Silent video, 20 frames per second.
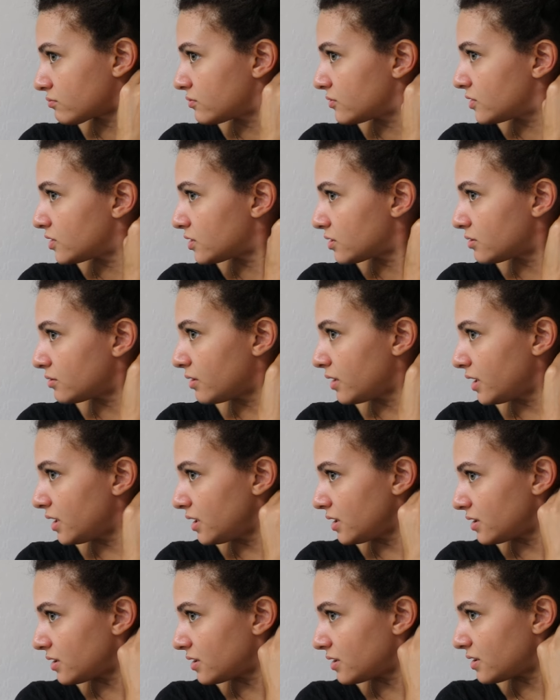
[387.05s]
So I'll get
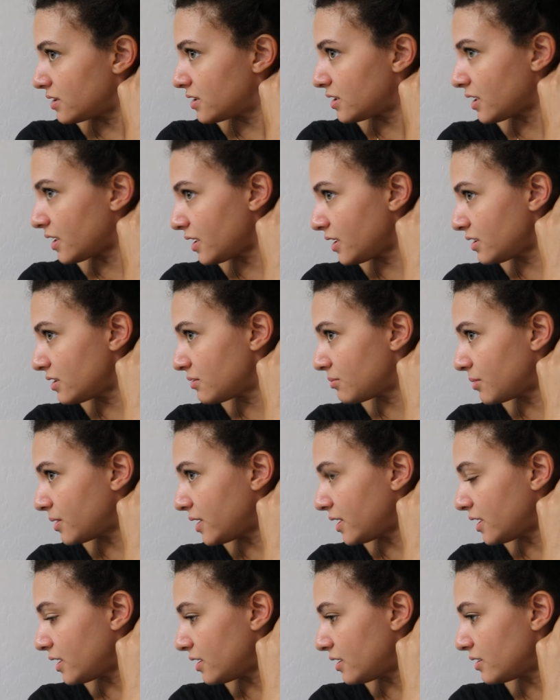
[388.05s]
this as tight to my
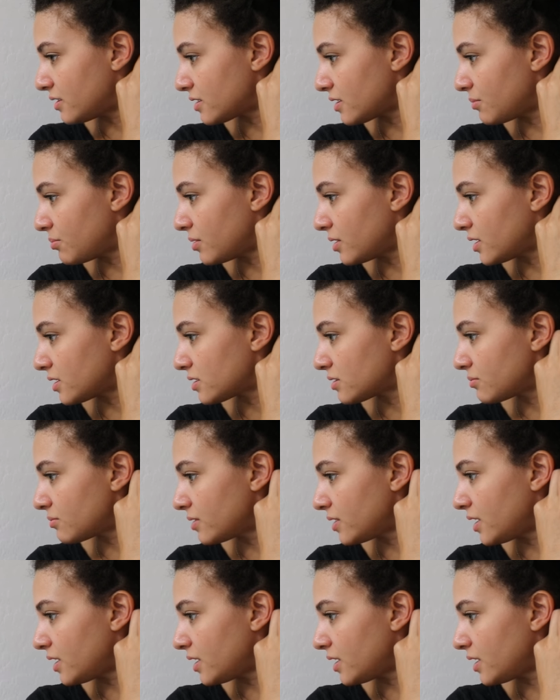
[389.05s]
head as I possibly